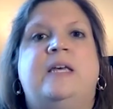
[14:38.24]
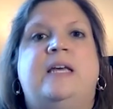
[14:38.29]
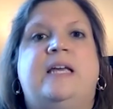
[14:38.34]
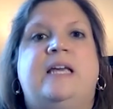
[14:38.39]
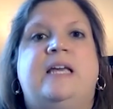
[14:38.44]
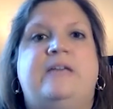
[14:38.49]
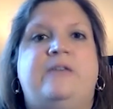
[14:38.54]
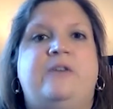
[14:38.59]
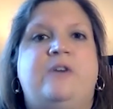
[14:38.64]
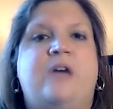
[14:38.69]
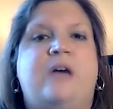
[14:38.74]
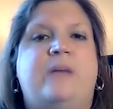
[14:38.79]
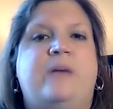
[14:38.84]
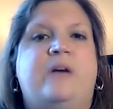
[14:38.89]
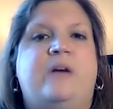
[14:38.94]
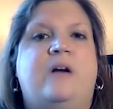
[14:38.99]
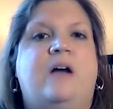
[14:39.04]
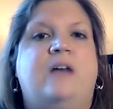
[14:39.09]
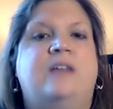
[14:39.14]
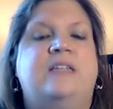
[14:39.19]
If you come
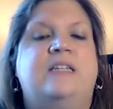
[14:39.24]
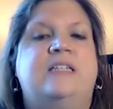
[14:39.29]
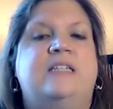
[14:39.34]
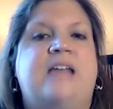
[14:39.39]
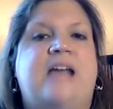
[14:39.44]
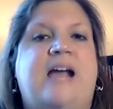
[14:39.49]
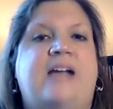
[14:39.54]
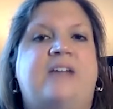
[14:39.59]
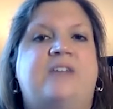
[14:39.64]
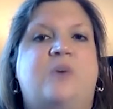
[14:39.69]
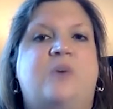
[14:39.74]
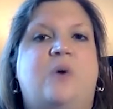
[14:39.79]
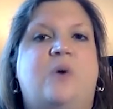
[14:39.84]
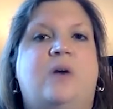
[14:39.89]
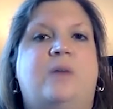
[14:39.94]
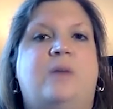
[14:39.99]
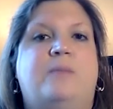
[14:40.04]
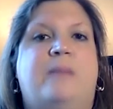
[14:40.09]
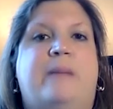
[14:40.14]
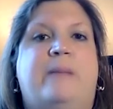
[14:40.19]
across a tax
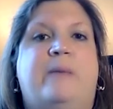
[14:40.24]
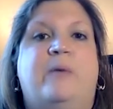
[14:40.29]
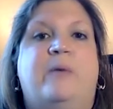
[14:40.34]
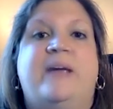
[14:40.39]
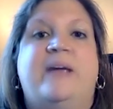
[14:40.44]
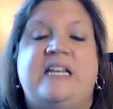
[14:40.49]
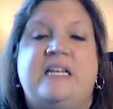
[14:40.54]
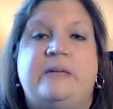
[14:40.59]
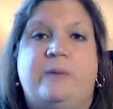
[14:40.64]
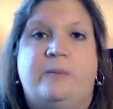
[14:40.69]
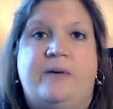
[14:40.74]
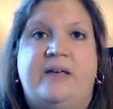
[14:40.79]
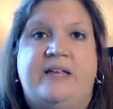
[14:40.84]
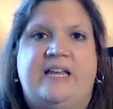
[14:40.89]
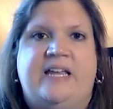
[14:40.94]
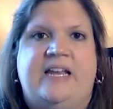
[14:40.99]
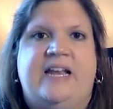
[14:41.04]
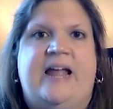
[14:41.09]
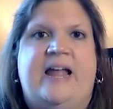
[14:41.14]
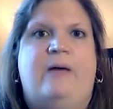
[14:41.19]
court memorandum
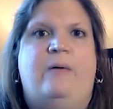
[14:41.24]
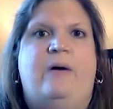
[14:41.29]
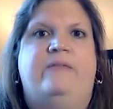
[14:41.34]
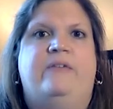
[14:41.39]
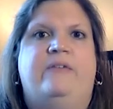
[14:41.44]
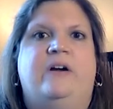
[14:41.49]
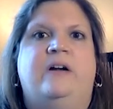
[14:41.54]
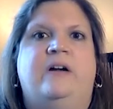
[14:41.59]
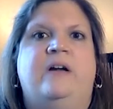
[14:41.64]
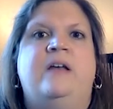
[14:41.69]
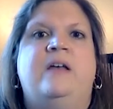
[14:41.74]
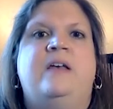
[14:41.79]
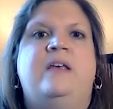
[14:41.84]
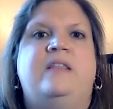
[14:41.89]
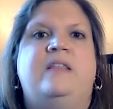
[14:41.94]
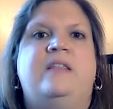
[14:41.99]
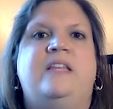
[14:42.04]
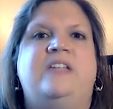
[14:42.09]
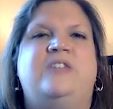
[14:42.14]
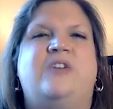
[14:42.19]
opinion, these are
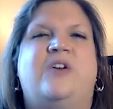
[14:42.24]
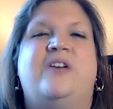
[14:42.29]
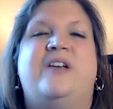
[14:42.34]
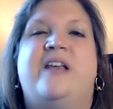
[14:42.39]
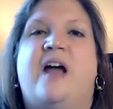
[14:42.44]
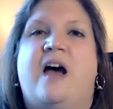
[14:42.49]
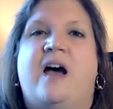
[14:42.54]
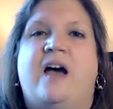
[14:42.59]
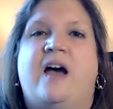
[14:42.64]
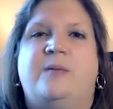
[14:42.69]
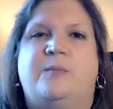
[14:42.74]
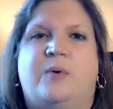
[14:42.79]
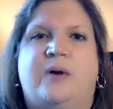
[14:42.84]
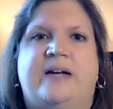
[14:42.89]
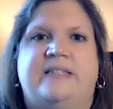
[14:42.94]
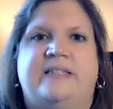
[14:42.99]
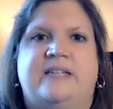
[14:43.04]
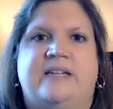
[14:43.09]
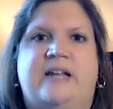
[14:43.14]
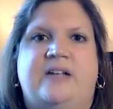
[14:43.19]
technically
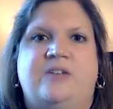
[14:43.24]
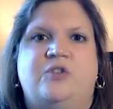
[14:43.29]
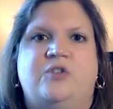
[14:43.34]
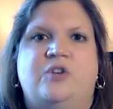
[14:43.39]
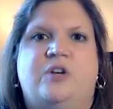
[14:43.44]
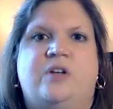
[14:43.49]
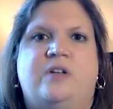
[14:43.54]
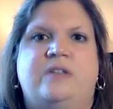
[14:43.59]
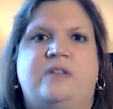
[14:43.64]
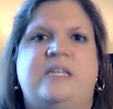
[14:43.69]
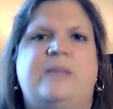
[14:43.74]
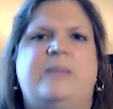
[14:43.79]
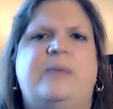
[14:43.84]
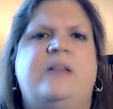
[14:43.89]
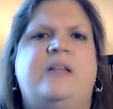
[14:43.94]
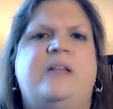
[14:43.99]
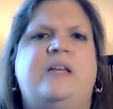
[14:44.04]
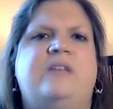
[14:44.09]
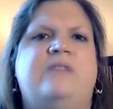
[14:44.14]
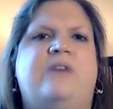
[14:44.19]
non-precedential,
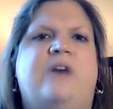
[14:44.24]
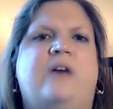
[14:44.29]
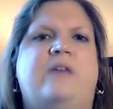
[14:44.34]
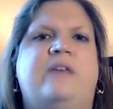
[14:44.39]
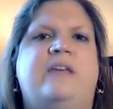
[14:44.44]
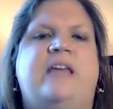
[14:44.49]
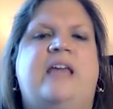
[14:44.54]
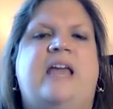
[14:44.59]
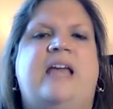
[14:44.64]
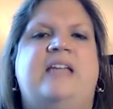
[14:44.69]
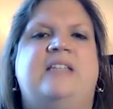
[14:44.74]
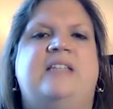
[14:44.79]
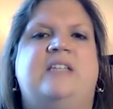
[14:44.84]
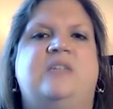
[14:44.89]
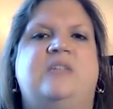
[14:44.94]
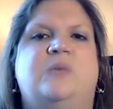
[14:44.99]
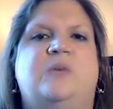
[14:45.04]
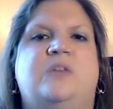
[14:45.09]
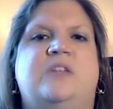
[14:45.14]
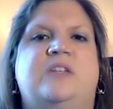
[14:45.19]
typically involving
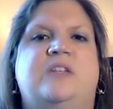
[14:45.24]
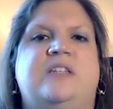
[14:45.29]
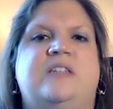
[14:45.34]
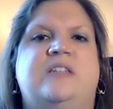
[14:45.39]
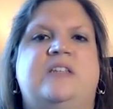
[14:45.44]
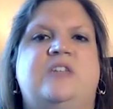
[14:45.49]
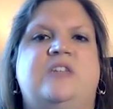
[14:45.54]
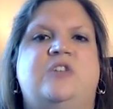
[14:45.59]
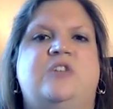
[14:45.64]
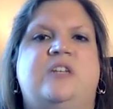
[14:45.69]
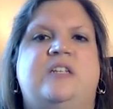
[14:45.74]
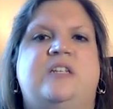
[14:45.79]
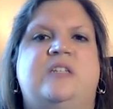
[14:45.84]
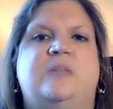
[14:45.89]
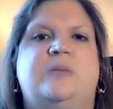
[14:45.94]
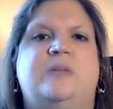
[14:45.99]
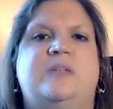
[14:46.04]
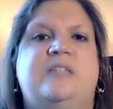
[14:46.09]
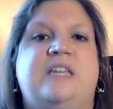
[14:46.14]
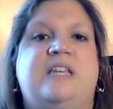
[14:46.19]
cases where the decision is
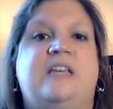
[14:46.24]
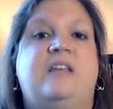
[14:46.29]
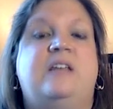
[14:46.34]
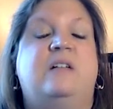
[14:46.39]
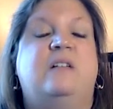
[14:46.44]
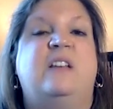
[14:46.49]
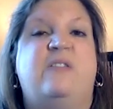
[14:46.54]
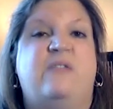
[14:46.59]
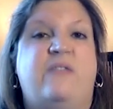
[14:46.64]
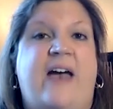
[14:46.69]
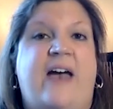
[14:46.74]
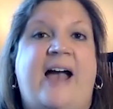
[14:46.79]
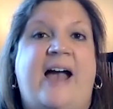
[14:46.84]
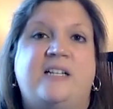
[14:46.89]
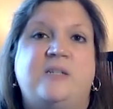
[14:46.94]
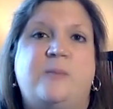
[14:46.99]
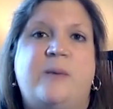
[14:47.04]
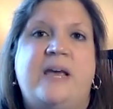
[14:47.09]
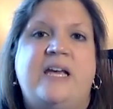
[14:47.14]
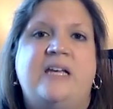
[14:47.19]
particularly
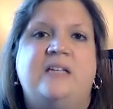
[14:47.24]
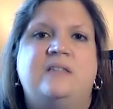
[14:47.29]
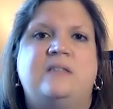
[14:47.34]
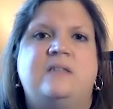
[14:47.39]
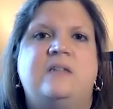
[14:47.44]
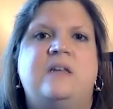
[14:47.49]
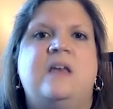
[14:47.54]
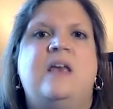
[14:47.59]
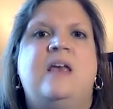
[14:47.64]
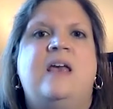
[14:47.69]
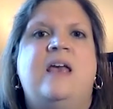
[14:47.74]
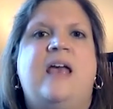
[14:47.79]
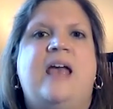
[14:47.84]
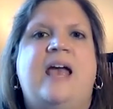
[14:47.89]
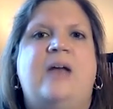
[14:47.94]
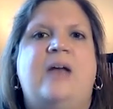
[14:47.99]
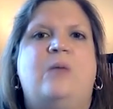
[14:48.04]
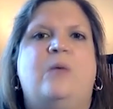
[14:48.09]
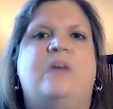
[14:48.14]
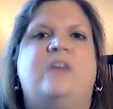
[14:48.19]
fact-based
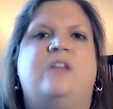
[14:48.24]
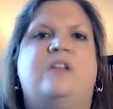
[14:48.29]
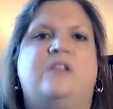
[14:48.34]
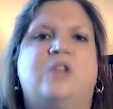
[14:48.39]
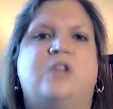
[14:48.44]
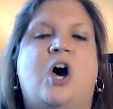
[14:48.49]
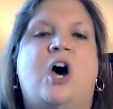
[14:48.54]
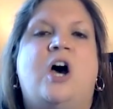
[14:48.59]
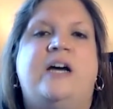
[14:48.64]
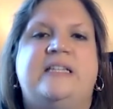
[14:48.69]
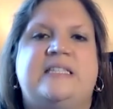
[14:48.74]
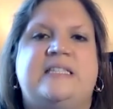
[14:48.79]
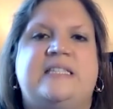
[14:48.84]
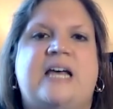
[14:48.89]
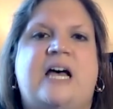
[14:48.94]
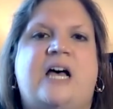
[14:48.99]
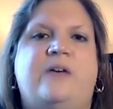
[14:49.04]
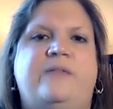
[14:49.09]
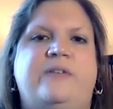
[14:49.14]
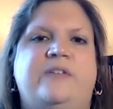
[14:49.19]
and where the law
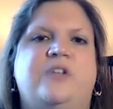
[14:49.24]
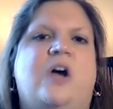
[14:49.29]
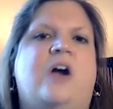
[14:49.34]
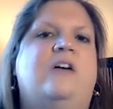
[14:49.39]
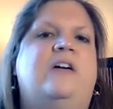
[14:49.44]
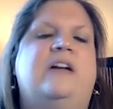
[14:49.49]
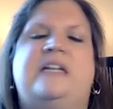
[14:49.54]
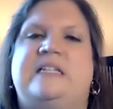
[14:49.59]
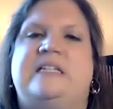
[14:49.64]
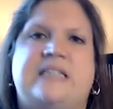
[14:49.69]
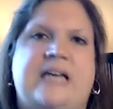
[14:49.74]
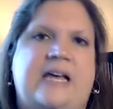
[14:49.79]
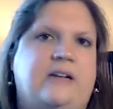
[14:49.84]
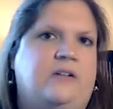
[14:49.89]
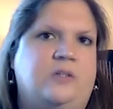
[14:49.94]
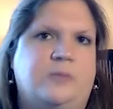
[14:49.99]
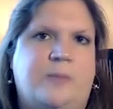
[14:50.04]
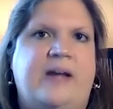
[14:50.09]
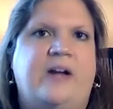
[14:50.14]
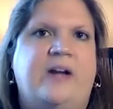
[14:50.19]
itself is already
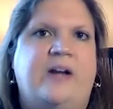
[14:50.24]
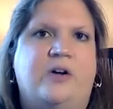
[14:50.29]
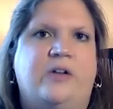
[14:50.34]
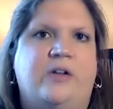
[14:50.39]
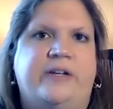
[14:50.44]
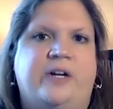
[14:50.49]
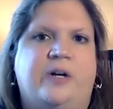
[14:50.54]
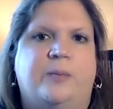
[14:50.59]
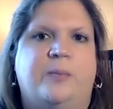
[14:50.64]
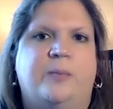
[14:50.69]
settled by earlier